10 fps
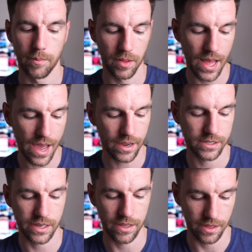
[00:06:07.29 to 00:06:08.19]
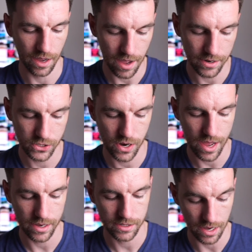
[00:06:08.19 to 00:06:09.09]
the blacks and the
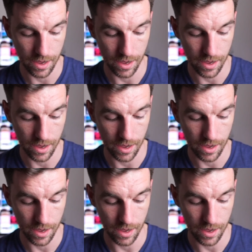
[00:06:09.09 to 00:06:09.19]
contrast.